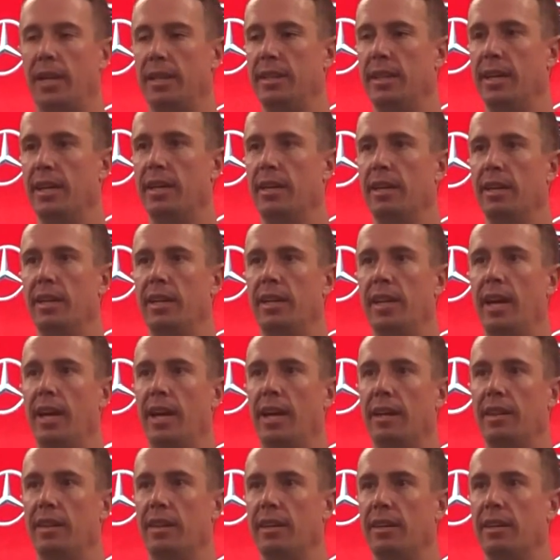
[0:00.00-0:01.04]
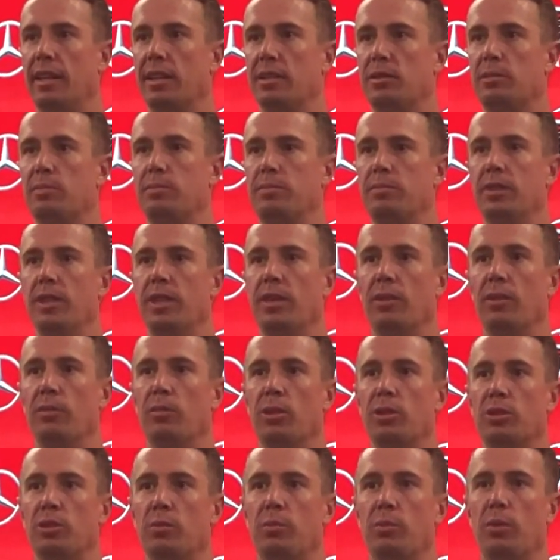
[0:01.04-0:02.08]
at the end of the day, I think that's you know the
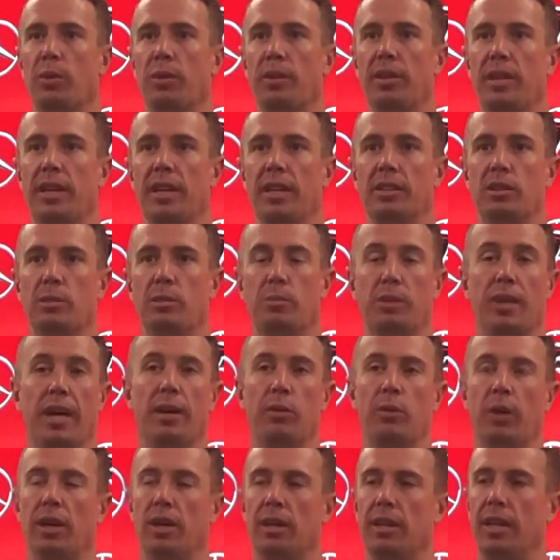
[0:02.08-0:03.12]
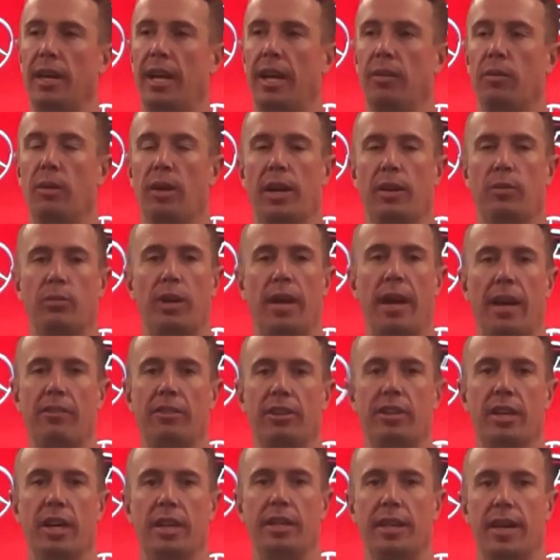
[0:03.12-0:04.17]
most important thing is to play well, and, and we
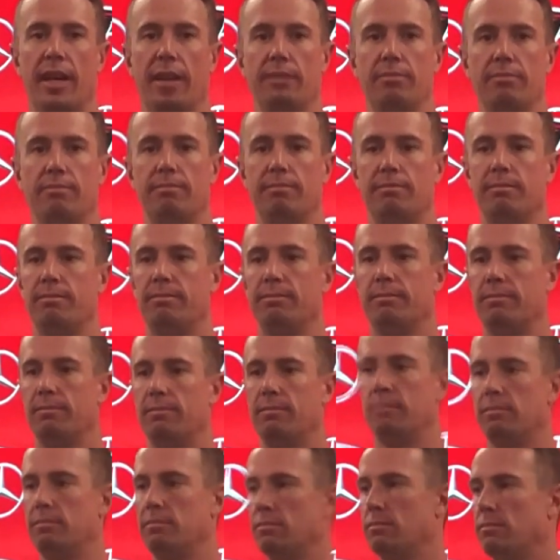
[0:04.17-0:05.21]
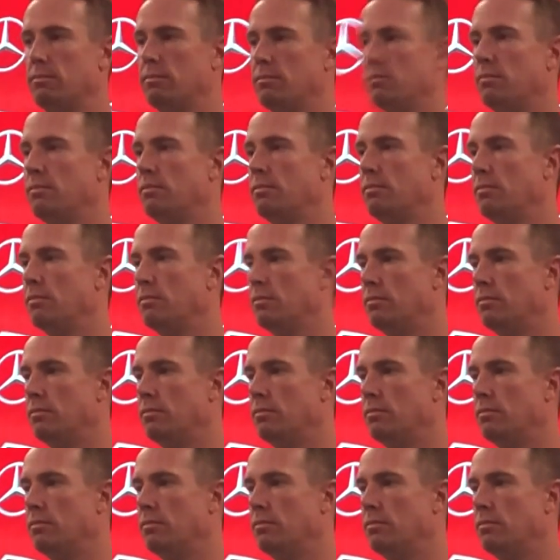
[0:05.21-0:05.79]
haven't done that. Uh, Matt.